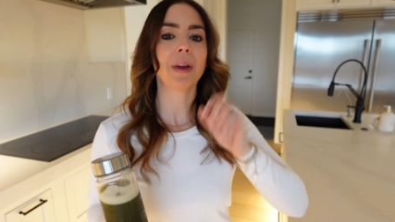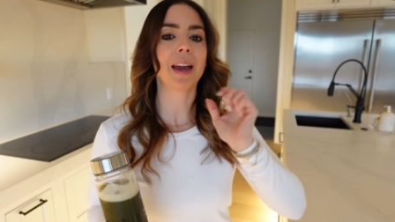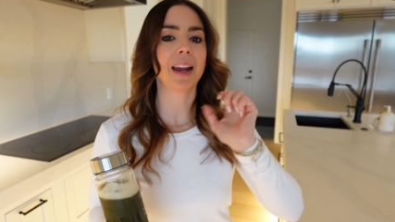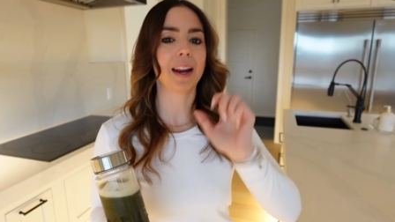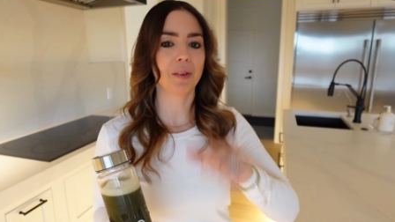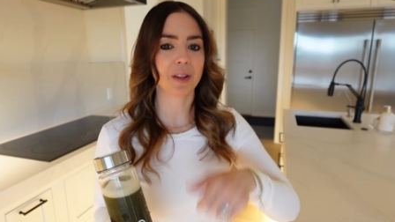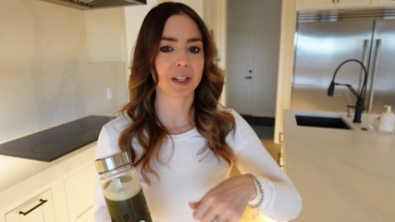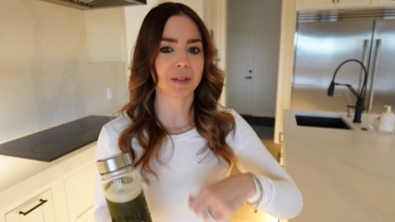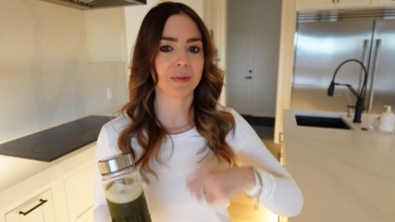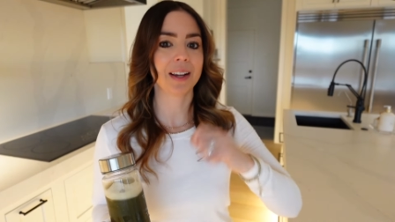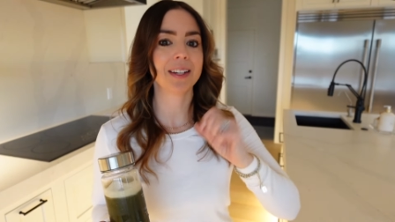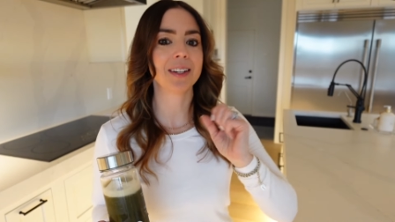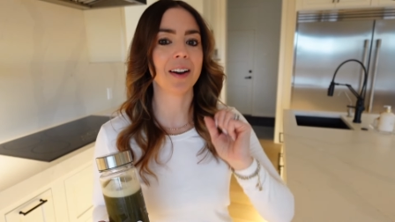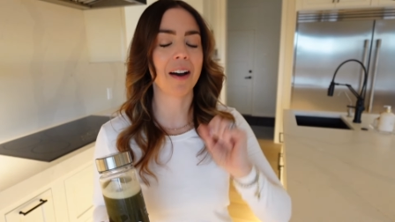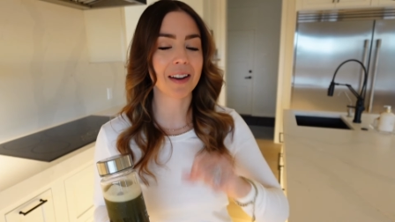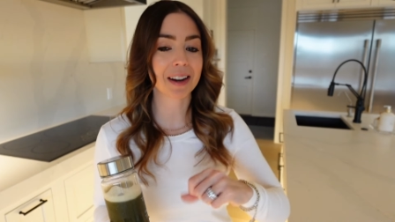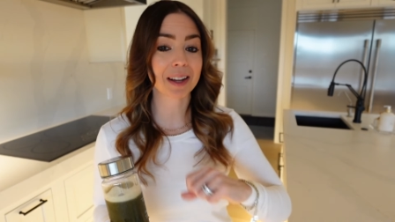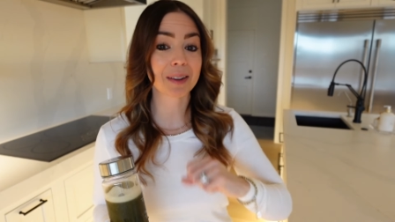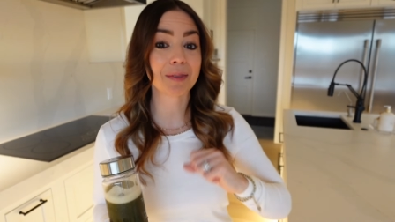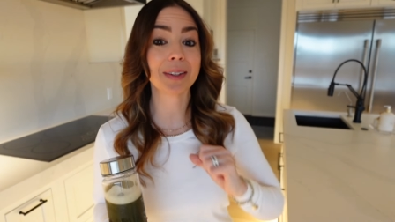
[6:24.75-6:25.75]
man, I wish my
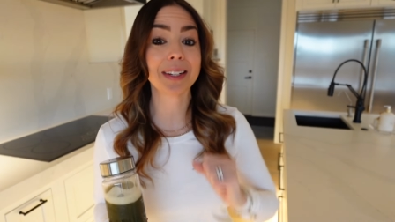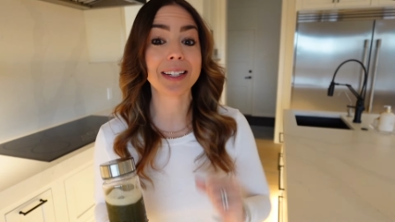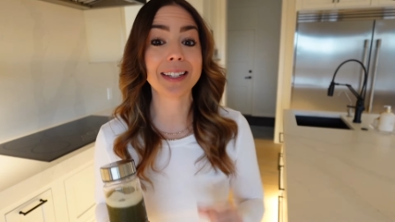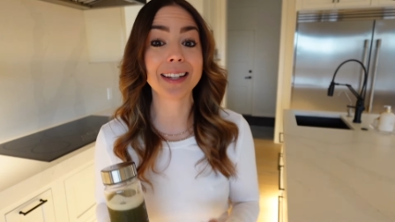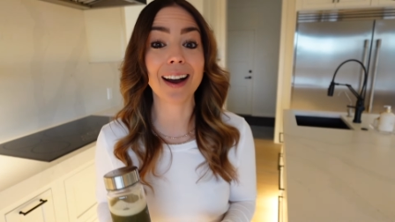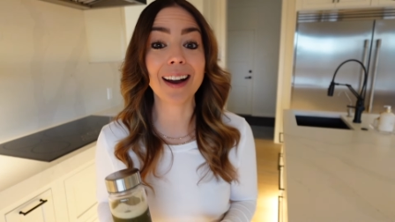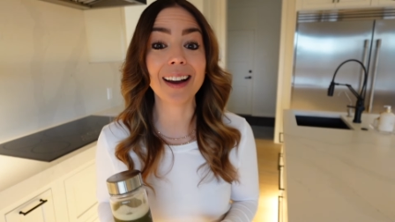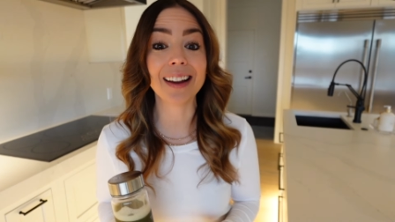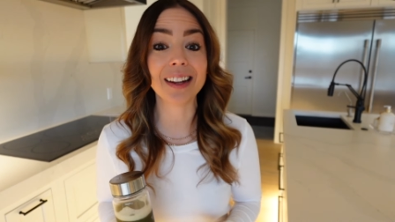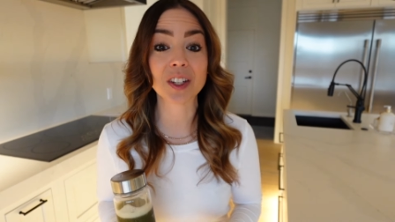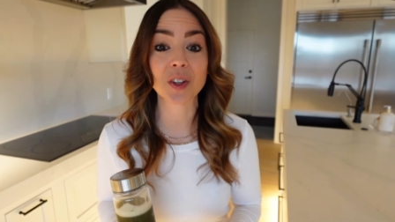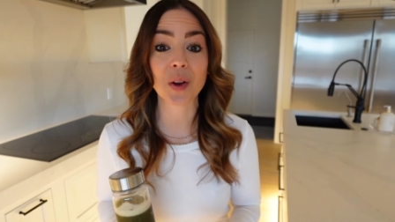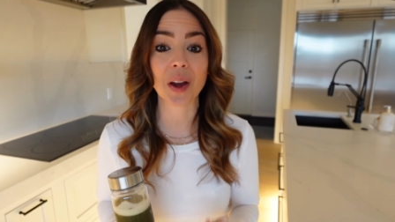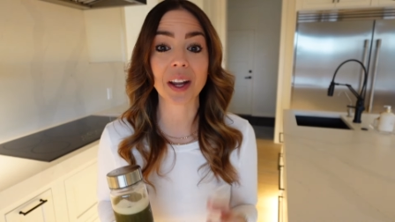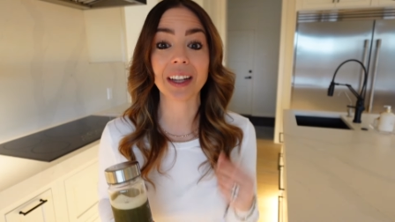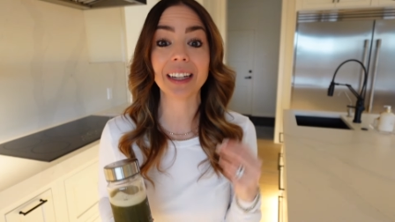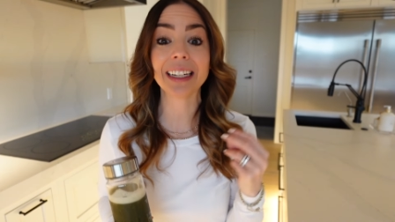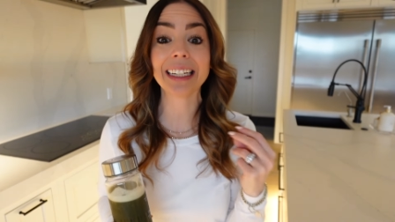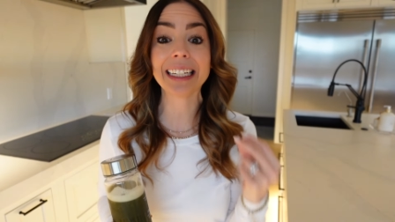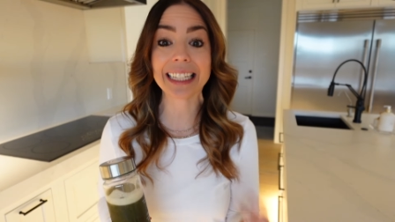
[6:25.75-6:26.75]
tonic was done so I
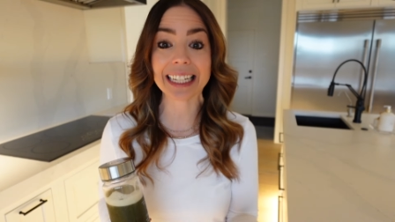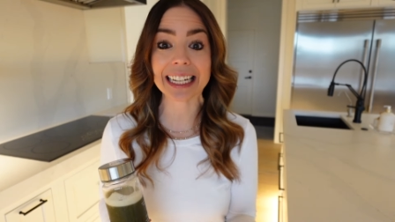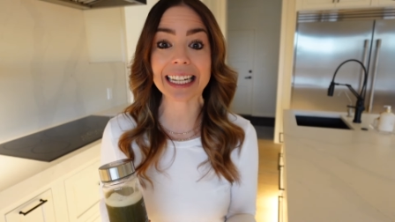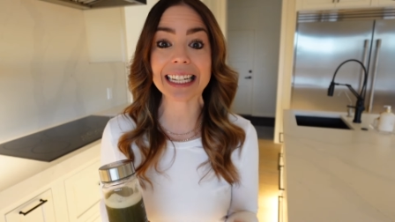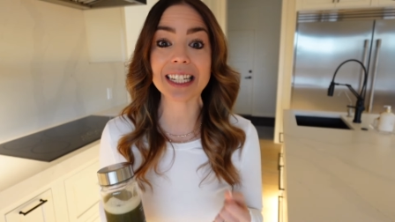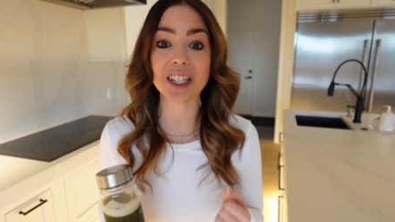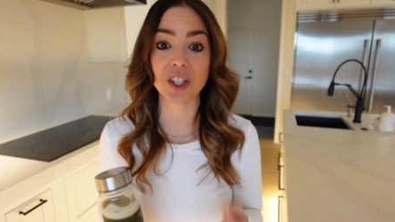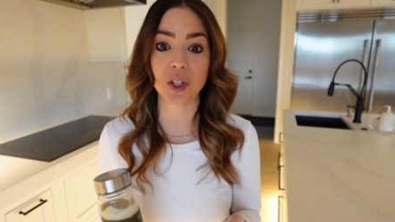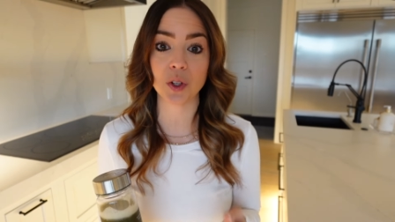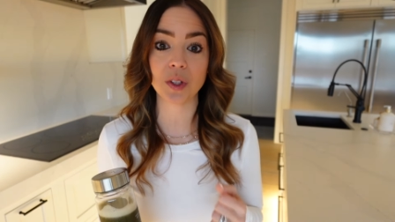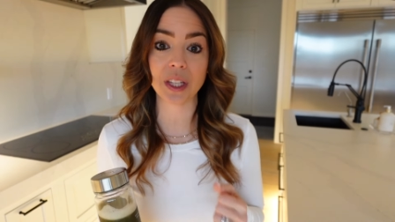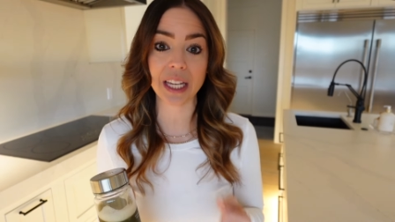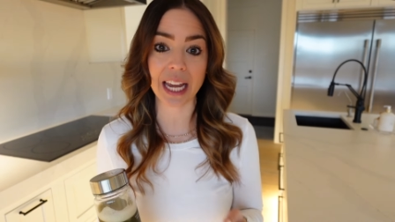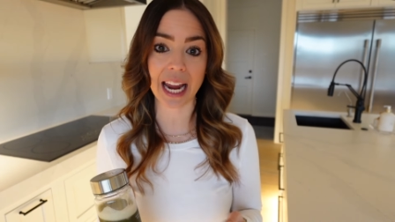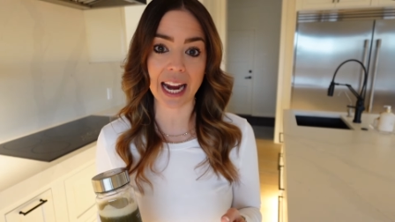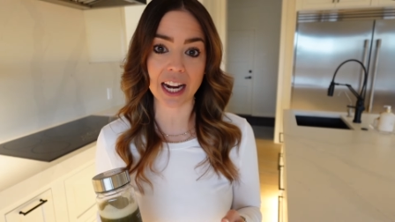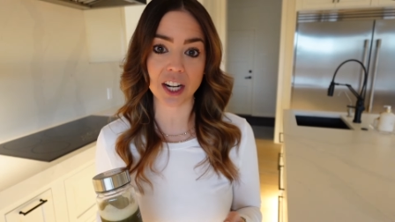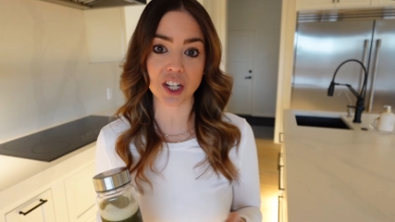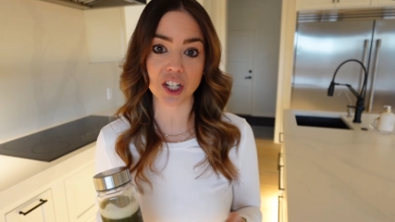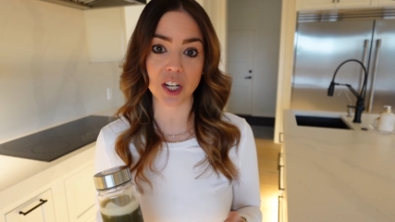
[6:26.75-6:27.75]
could get to the
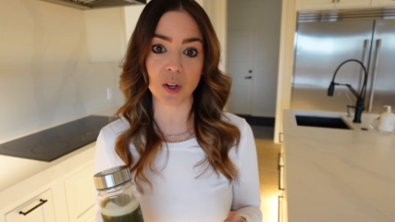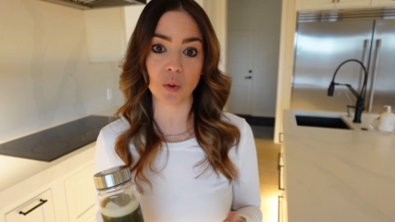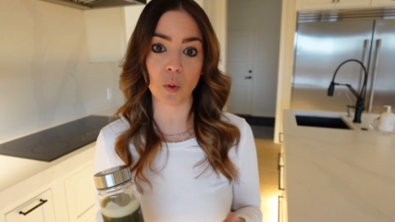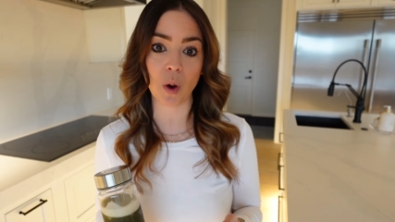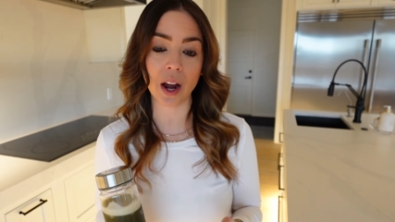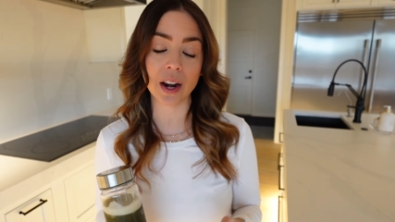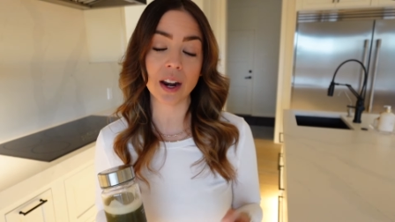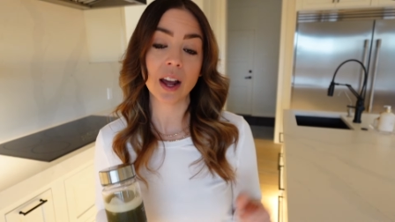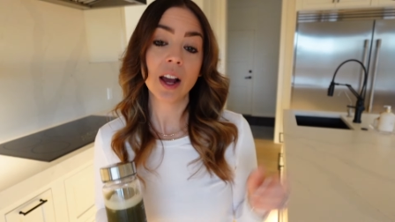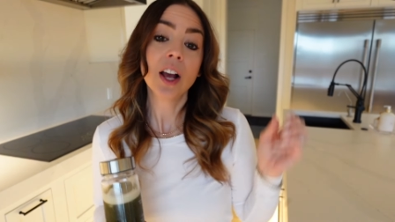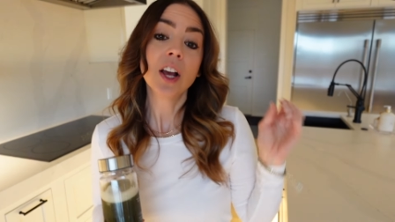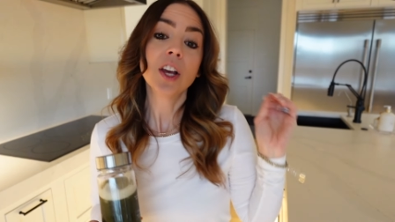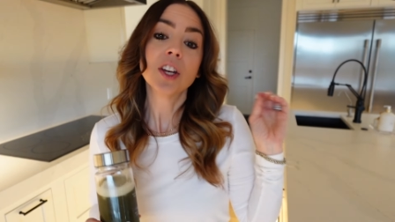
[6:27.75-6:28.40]
AG1.